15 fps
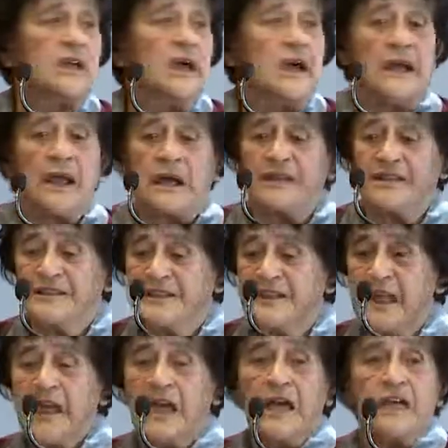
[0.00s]
And I,
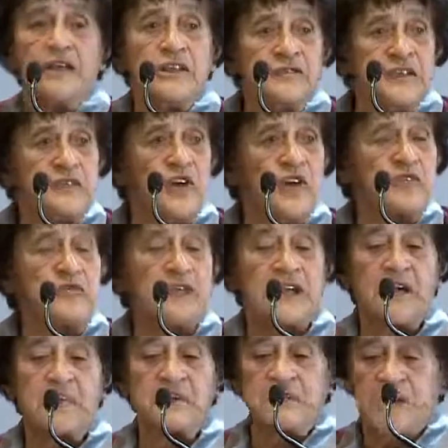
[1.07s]
you haven't even offered me a
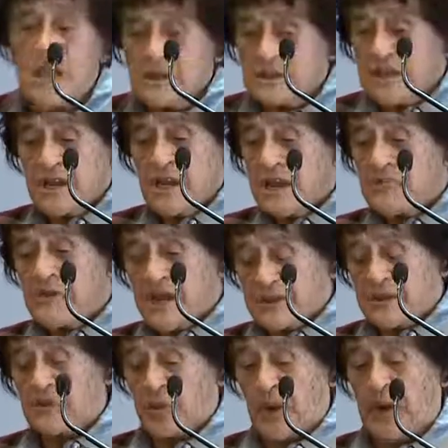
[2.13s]
cup of tea. No, get in my,
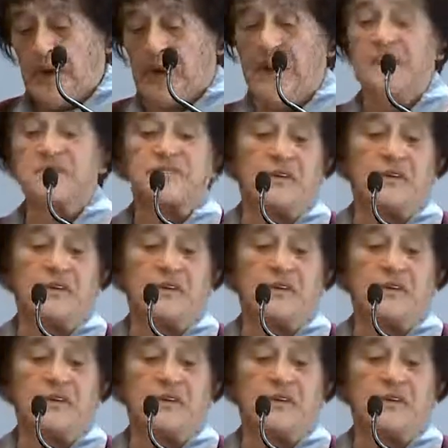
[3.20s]
blah, blah, blah, blah.